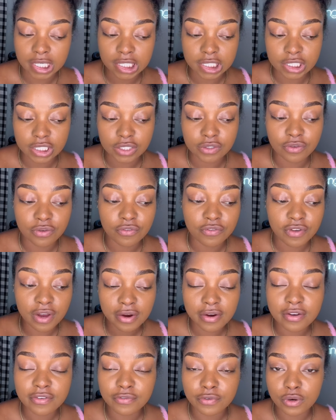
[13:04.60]
is
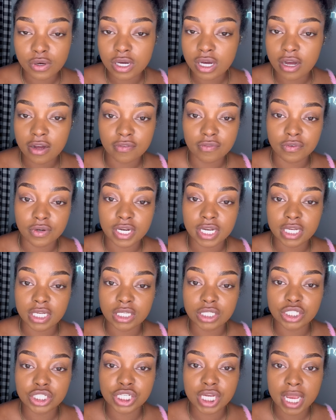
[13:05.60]
very full
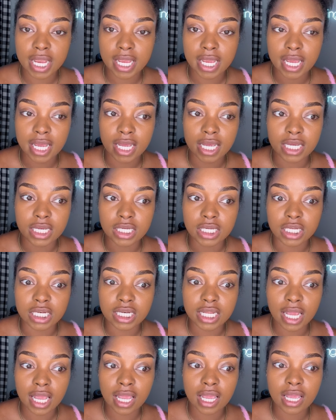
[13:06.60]
coverage, and
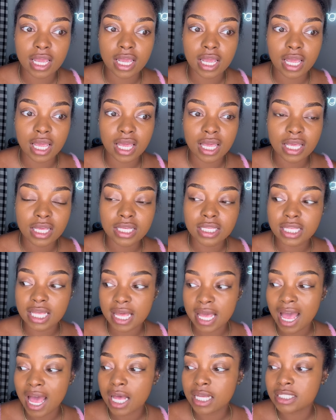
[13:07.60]

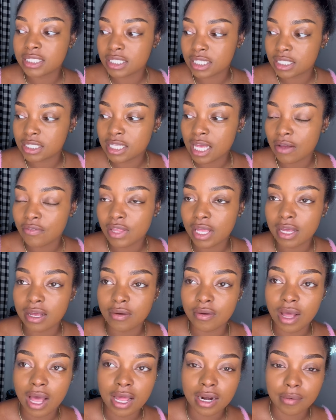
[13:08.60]
does have like a
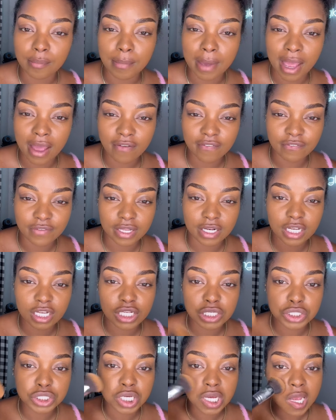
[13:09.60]
kind of matte
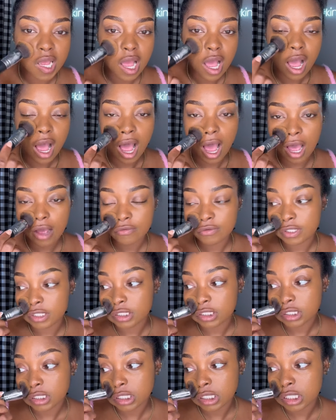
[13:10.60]
finish.
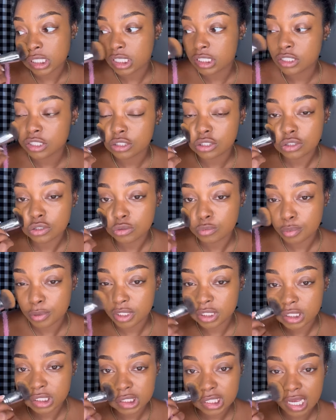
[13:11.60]
Obviously, it's a Super
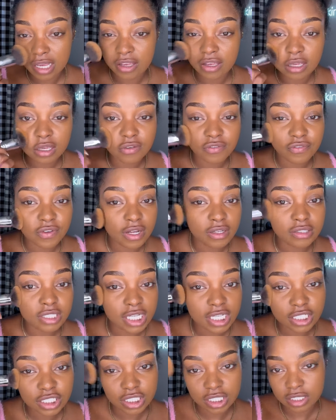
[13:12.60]
Stay
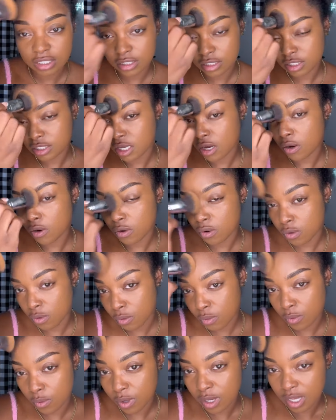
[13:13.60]
foundation,
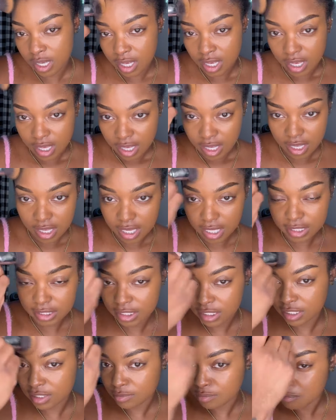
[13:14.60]
so
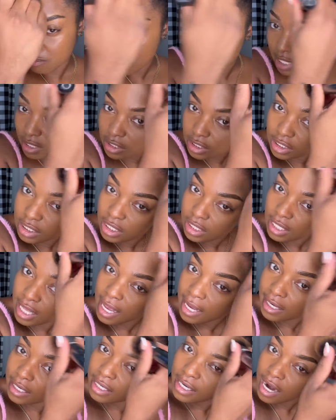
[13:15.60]
it's meant to
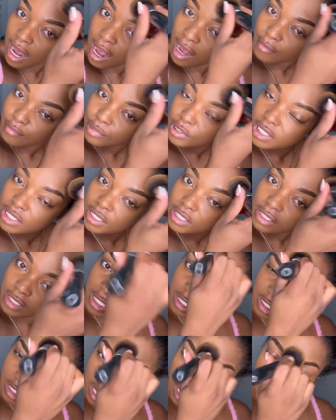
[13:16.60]
like not be,
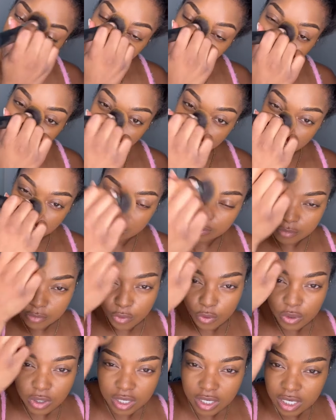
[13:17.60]
because the
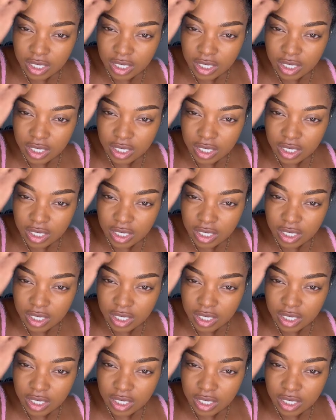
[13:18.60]
more